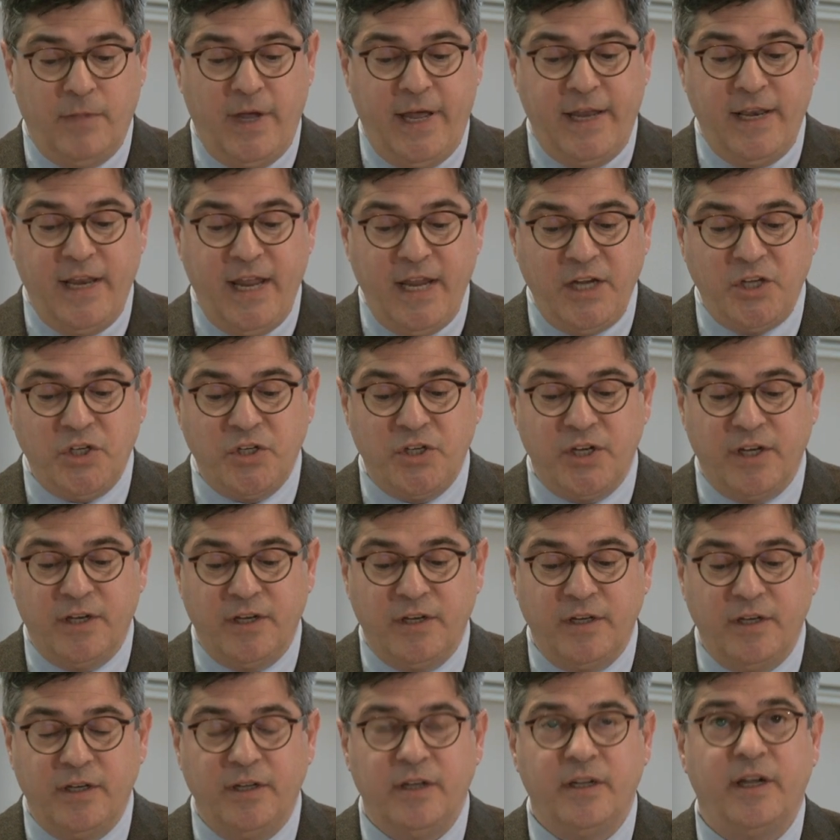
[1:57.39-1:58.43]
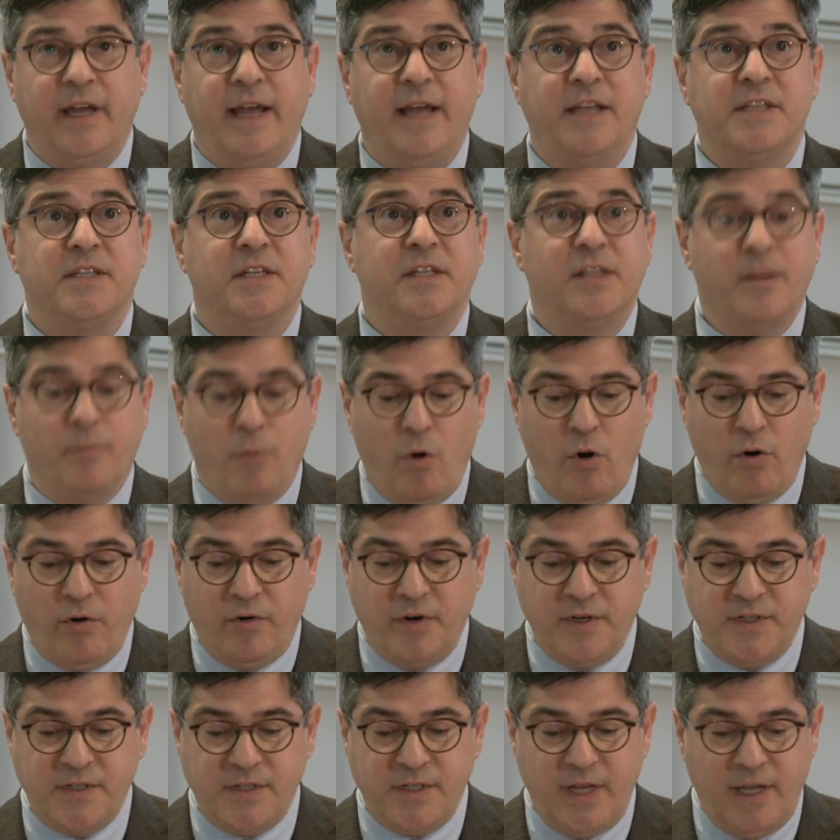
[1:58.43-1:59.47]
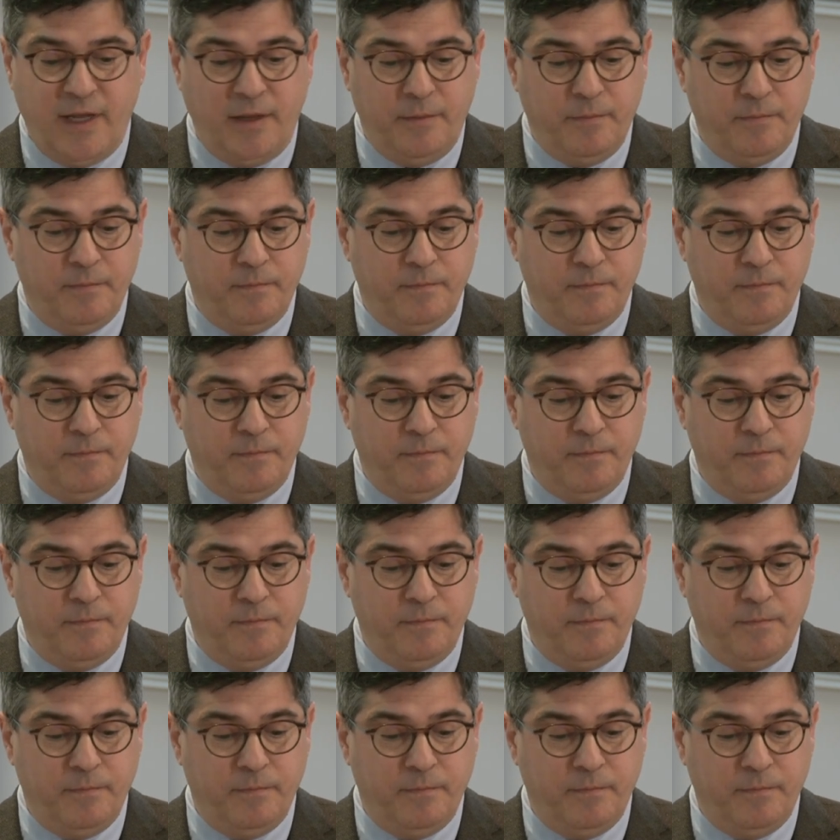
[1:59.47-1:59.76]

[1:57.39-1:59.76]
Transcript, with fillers: a nation as a democracy.